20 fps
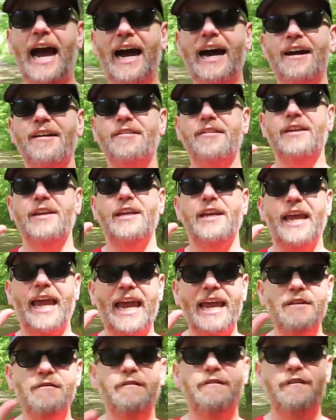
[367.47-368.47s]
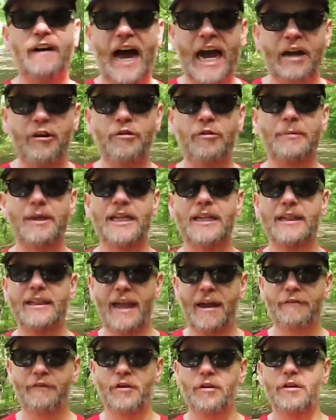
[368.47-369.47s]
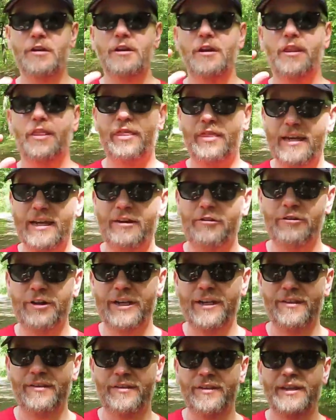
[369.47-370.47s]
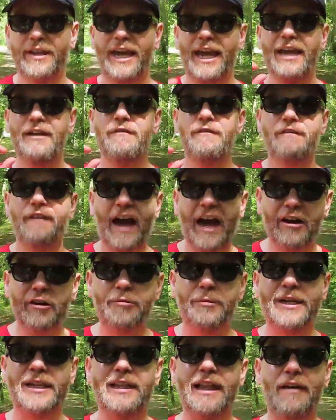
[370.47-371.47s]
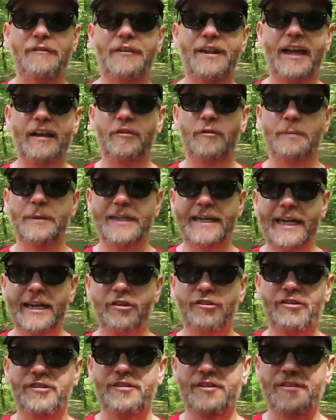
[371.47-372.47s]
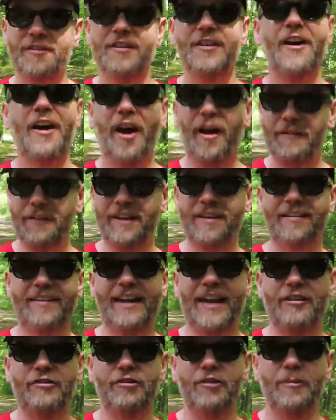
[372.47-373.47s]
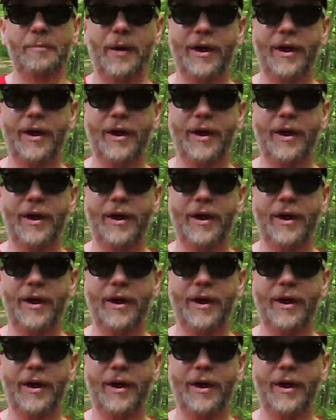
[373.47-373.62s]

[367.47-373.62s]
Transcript: as environment level theories, environment level explanations of international